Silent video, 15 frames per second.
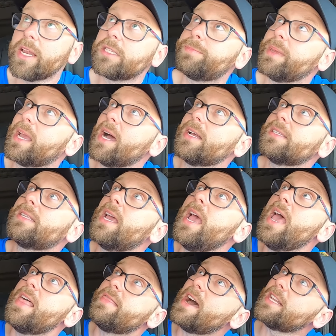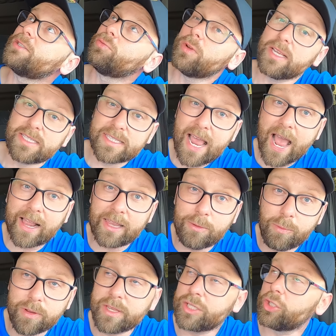and it's because that's
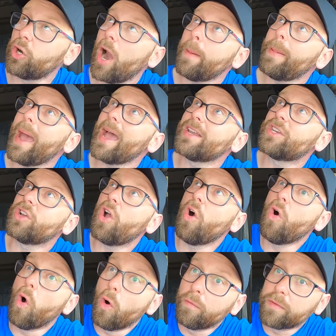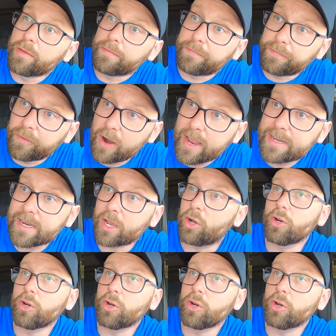exactly where the strap had to go over the freight.